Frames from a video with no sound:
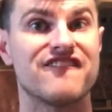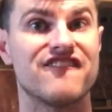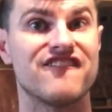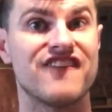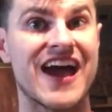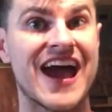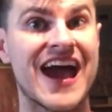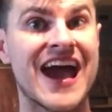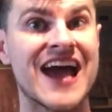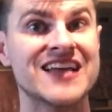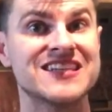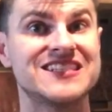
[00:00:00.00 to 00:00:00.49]

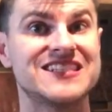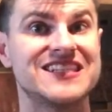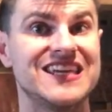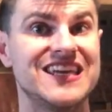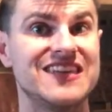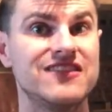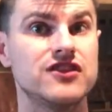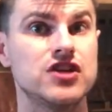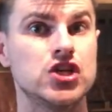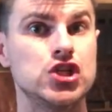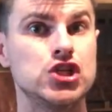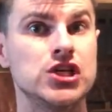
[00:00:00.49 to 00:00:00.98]
fast
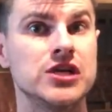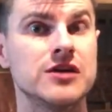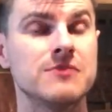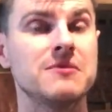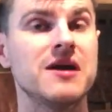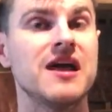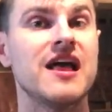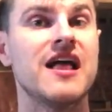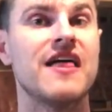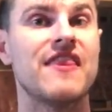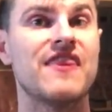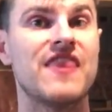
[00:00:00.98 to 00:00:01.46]
in the
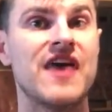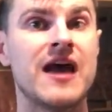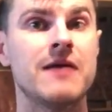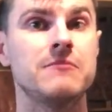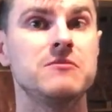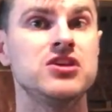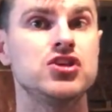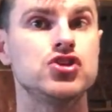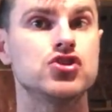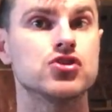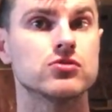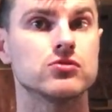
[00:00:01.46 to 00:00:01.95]
gym, that
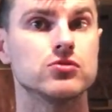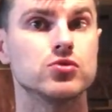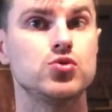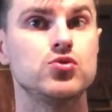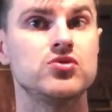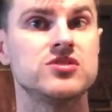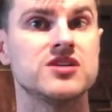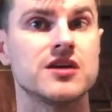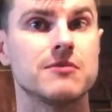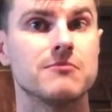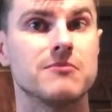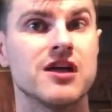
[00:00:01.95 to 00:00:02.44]
means you're
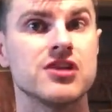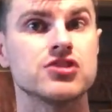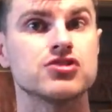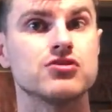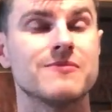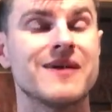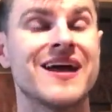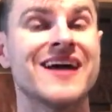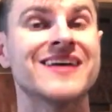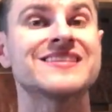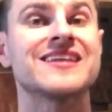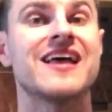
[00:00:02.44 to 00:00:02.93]
losing
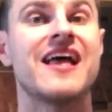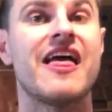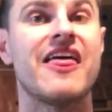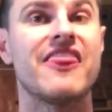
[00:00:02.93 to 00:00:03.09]
muscle mass.